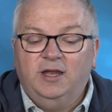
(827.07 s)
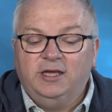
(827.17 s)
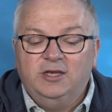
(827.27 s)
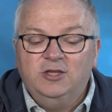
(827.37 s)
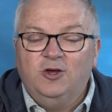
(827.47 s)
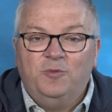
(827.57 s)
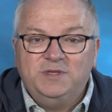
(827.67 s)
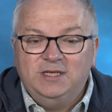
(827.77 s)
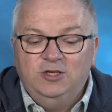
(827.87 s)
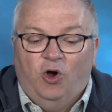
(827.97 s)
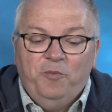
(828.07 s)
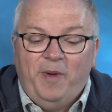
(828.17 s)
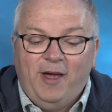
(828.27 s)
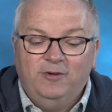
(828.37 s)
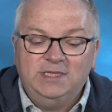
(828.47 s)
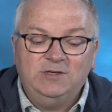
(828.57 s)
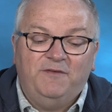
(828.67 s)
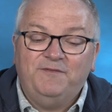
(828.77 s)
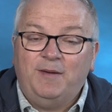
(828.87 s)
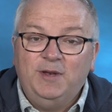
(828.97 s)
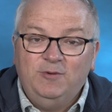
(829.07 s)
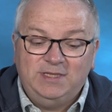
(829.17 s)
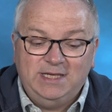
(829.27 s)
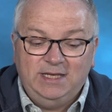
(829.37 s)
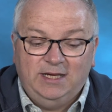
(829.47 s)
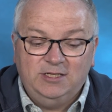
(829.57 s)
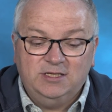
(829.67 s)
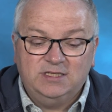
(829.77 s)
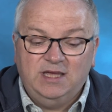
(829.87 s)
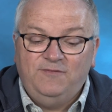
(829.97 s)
like an adopted godparent to a family with teenagers.